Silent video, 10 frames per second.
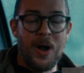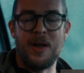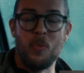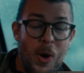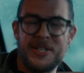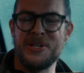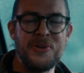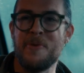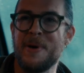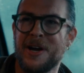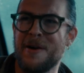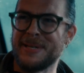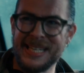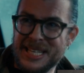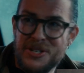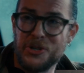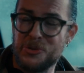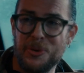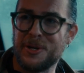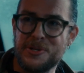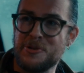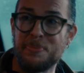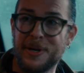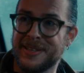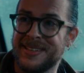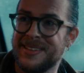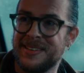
All right, what do you know about comedy? Like, you just work in a supermarket.